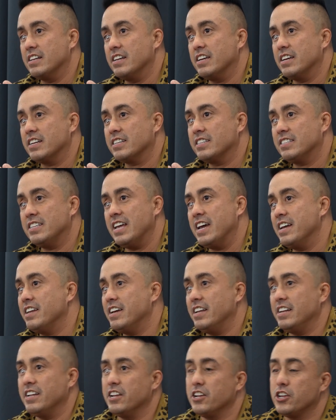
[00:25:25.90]
extend
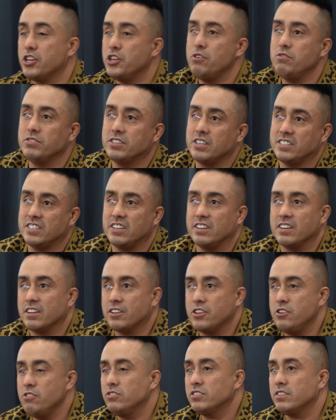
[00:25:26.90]
it and
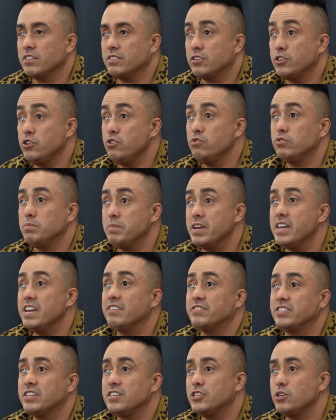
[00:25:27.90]
accuse me
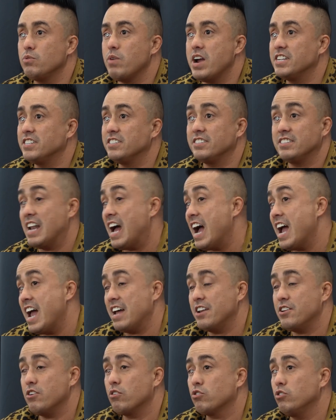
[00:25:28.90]
of situations that I
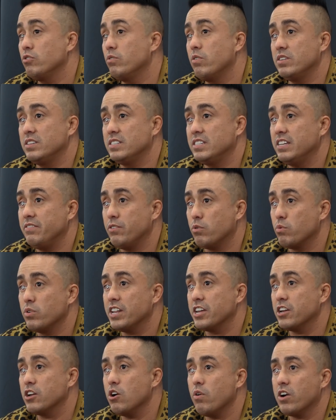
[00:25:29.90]
had no clue was even
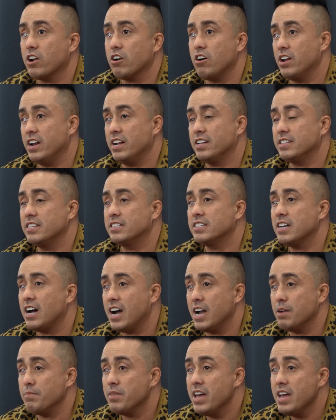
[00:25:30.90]
really going on at the
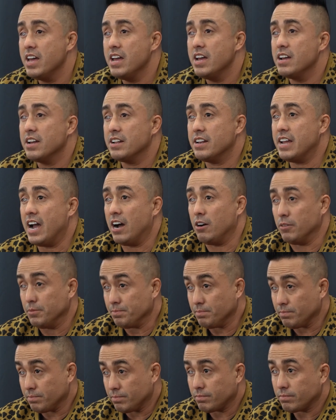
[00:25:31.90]
time. Now,
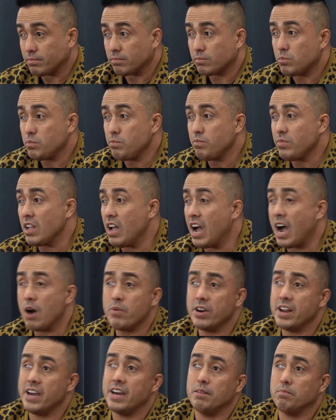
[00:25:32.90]
I
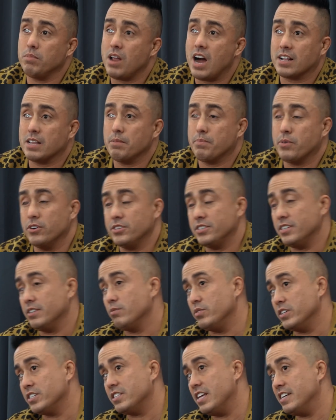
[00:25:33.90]
went ahead and blocked the person,
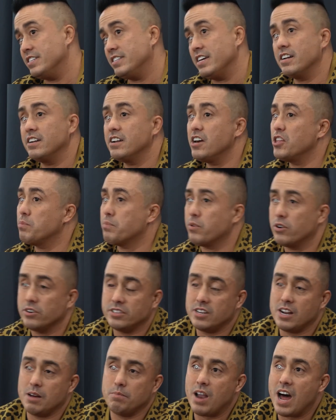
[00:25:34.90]
which they sent another
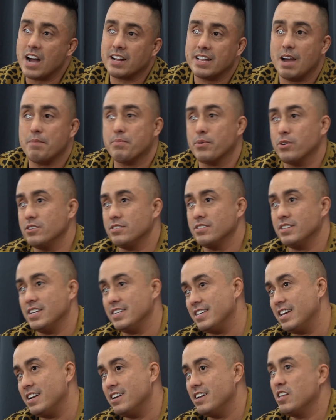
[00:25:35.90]
person. I blocked that person. They
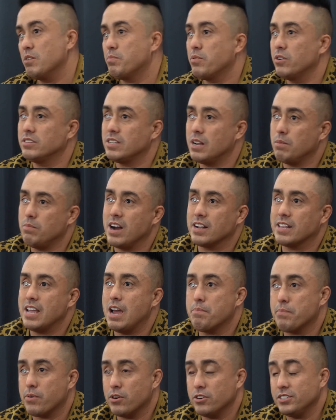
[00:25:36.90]
sent another person. I blocked
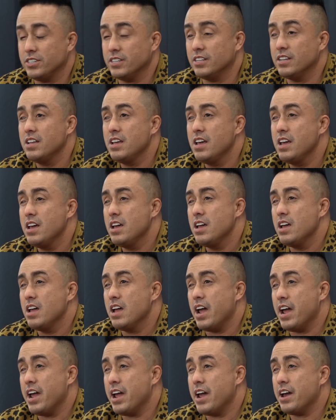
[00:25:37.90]
that person.
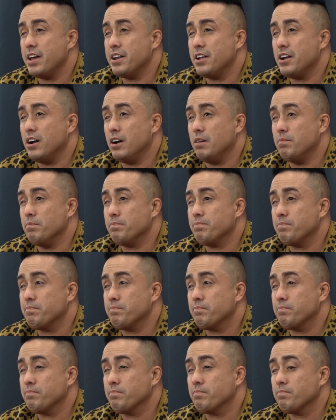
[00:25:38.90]
And
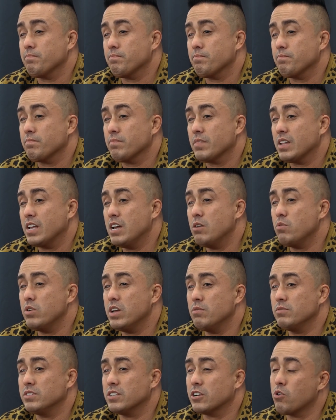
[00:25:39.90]
it
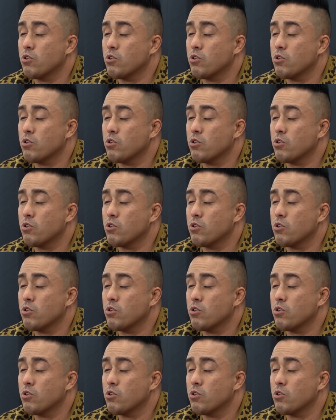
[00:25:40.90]
was a